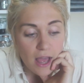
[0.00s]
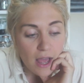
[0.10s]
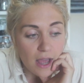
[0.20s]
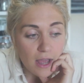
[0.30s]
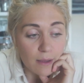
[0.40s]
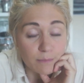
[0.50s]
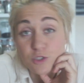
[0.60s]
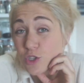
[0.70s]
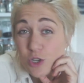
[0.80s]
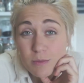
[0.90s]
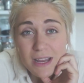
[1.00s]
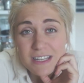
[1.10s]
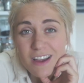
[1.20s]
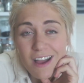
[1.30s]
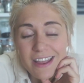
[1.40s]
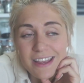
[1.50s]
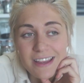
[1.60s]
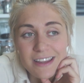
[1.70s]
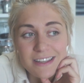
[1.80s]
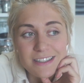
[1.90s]
to my
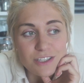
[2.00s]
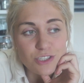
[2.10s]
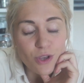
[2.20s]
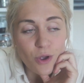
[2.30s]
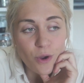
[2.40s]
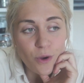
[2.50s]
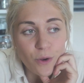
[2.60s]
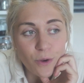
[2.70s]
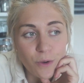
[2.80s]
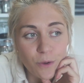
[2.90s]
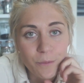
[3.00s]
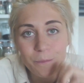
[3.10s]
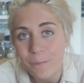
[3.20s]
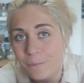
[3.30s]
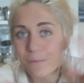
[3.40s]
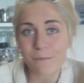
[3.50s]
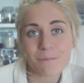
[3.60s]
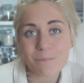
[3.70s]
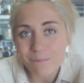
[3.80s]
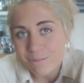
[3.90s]
diet, so
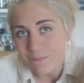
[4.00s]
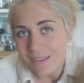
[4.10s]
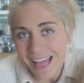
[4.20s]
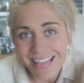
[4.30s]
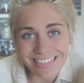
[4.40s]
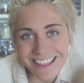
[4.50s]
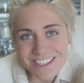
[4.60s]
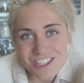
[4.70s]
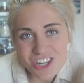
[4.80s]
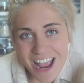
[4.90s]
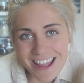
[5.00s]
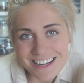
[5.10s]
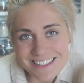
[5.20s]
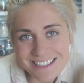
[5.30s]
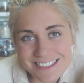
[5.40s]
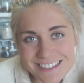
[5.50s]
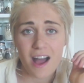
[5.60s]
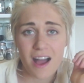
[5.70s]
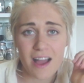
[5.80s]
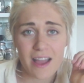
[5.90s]
let's chat.
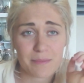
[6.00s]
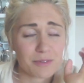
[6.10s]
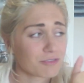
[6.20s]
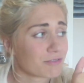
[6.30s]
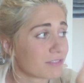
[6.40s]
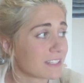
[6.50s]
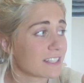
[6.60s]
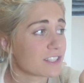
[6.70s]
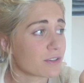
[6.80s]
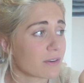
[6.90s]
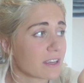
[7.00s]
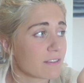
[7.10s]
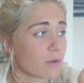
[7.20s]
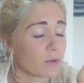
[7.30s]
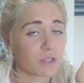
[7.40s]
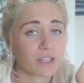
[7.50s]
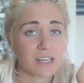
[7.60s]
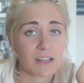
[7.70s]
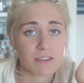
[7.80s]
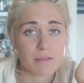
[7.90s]
I'm really sorry if all you can
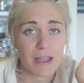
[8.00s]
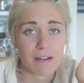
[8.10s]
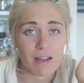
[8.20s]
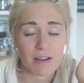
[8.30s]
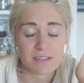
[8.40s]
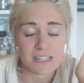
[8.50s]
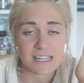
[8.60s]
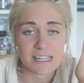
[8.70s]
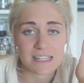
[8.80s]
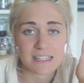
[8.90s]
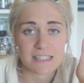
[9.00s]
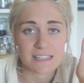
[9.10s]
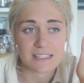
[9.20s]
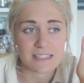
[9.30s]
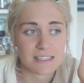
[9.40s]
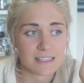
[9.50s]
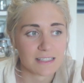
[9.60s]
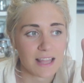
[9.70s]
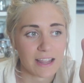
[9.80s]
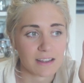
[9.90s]
hear in the background is
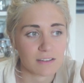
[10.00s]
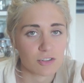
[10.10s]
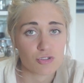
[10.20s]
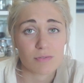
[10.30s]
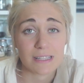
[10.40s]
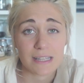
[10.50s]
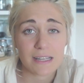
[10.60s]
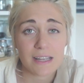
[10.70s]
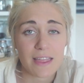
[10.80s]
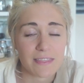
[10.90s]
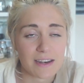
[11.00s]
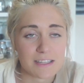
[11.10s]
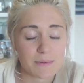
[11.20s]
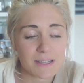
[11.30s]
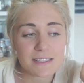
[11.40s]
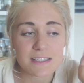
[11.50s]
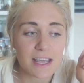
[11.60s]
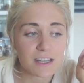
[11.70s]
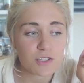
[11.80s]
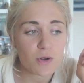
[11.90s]
like drilling, and that is because
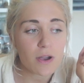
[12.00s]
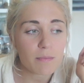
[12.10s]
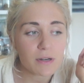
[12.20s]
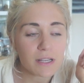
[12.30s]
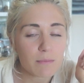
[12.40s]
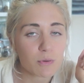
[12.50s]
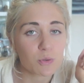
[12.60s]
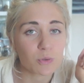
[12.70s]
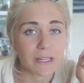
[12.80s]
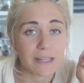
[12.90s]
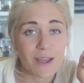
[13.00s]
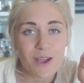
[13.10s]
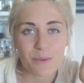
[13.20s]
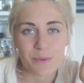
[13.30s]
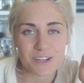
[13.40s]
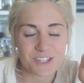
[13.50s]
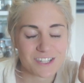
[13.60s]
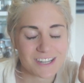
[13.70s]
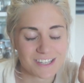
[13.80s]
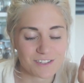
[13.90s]
next door are putting a pool in,
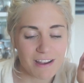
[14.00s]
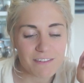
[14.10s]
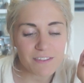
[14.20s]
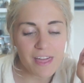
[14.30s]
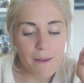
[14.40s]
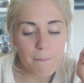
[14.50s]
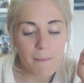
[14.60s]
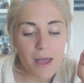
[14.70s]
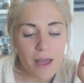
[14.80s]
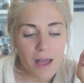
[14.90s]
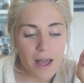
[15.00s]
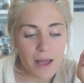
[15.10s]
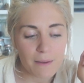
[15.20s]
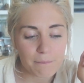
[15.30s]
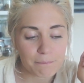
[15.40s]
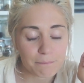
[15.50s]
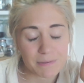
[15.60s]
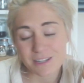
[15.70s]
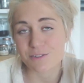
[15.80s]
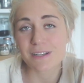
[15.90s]
which is great for them,
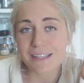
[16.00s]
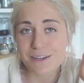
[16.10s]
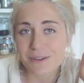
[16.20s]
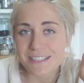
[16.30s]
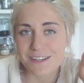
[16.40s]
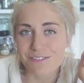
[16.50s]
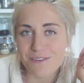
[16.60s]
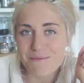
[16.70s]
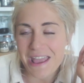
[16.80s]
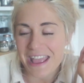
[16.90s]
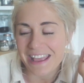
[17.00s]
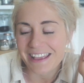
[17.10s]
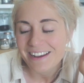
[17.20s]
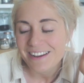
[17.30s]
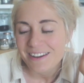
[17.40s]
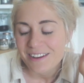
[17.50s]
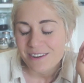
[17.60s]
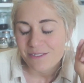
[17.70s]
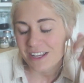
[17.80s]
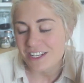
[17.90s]
but it's really noisy for me,
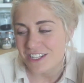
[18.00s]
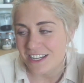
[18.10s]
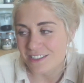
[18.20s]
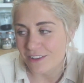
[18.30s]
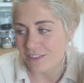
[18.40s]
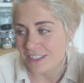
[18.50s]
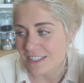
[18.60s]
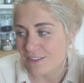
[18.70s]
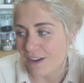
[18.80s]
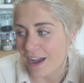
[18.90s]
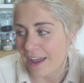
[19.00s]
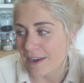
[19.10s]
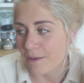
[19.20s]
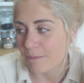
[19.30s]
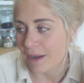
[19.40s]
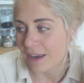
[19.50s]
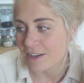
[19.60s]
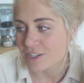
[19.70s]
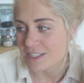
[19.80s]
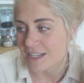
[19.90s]
which is obviously fine,
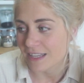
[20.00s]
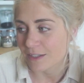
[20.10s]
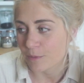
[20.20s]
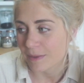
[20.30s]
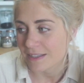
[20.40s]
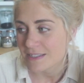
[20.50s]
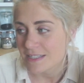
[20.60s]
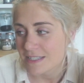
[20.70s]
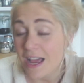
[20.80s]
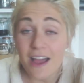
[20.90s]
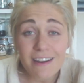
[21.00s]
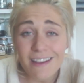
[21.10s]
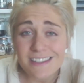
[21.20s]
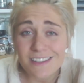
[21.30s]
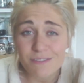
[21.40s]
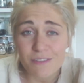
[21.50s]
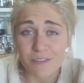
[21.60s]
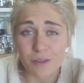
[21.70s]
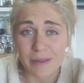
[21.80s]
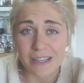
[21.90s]
but just a little bit unideal for
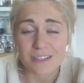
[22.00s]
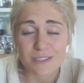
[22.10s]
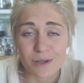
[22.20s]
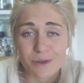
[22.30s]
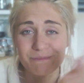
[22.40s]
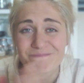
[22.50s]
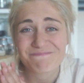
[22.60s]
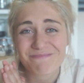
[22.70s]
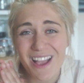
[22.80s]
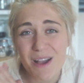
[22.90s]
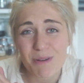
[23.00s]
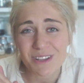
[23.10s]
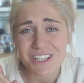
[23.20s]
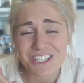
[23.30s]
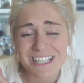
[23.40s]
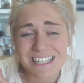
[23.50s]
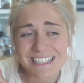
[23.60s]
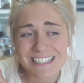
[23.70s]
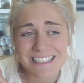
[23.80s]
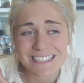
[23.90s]
filming, so
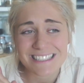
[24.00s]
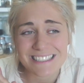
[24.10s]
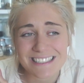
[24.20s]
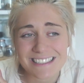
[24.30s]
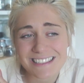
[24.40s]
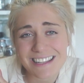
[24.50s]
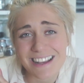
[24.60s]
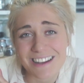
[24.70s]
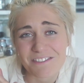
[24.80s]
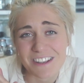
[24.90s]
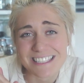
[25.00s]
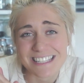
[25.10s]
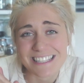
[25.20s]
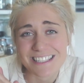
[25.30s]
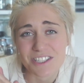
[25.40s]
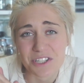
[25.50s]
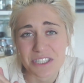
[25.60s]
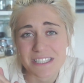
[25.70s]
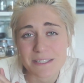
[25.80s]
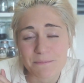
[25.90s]
apologies, can't fix it,
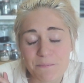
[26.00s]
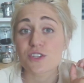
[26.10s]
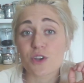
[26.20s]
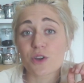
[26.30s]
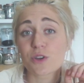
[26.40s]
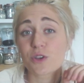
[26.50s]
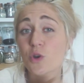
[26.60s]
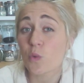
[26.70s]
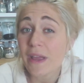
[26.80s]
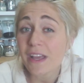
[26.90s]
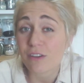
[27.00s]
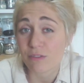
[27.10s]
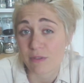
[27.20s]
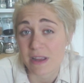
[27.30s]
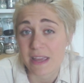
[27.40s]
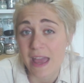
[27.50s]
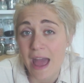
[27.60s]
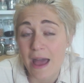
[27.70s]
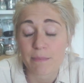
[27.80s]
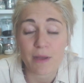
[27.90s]
soz. So quick
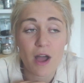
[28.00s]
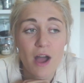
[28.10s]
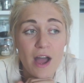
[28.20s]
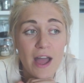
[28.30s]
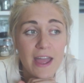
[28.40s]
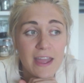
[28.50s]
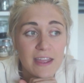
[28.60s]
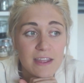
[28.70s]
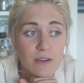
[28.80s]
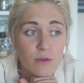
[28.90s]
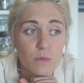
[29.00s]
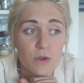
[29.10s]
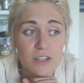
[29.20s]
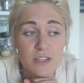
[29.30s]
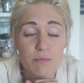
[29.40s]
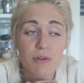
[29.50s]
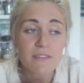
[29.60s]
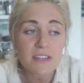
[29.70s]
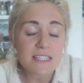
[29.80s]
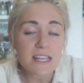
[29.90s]
recap, I was
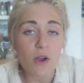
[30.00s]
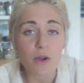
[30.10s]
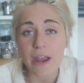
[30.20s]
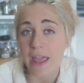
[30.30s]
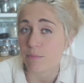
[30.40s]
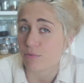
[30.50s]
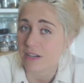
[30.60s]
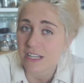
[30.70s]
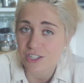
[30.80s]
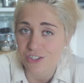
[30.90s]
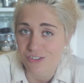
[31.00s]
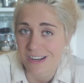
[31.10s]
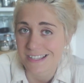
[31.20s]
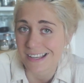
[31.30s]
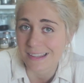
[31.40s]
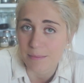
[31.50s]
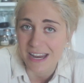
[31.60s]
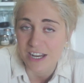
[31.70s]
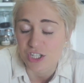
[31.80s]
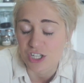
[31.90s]
previously on a pretty strict
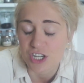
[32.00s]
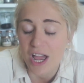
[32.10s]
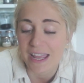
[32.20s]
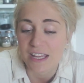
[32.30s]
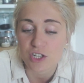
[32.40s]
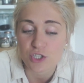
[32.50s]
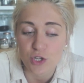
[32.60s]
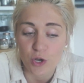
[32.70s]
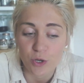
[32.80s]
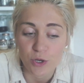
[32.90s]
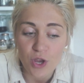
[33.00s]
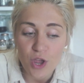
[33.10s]
elimination diet. So